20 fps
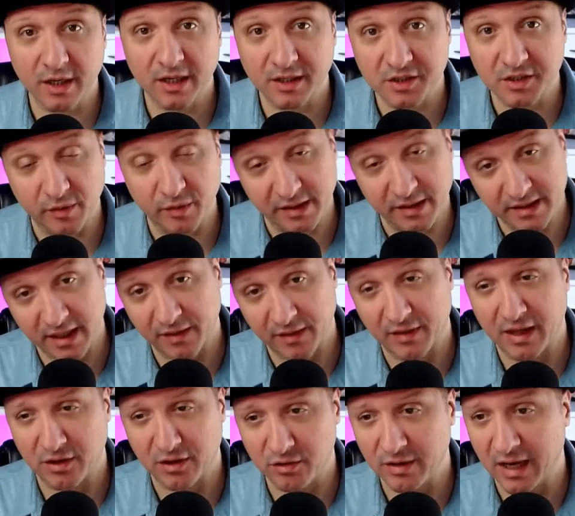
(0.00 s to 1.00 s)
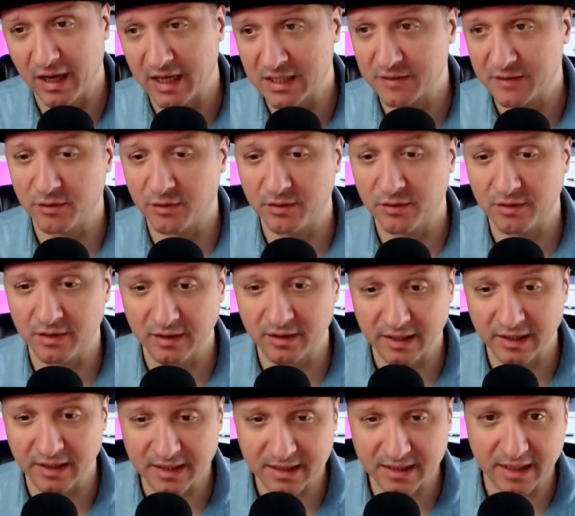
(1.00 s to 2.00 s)
I just want to say thank you guys for
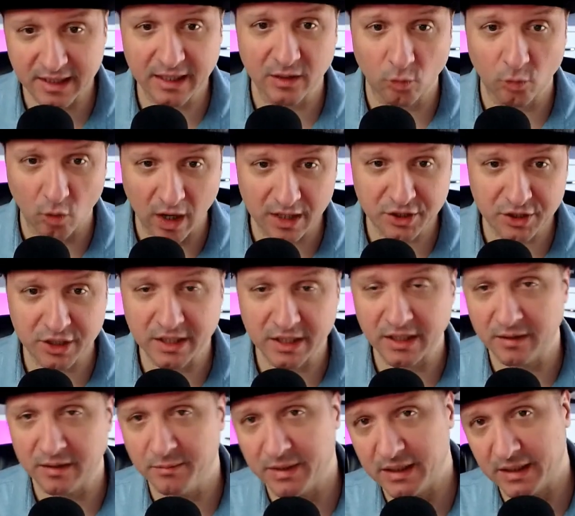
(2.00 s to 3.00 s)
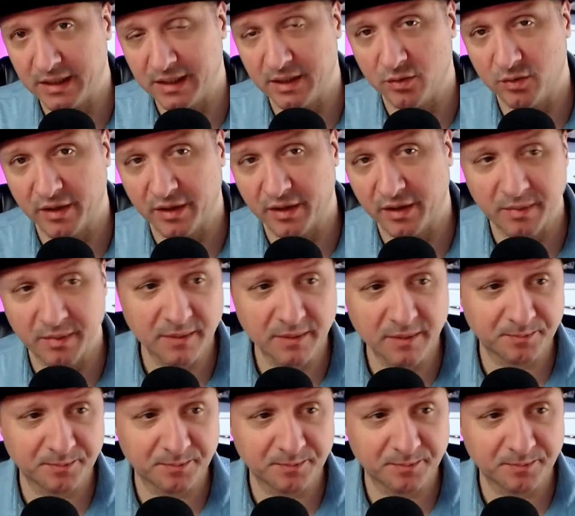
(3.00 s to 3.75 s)
listening and watching and being here with me.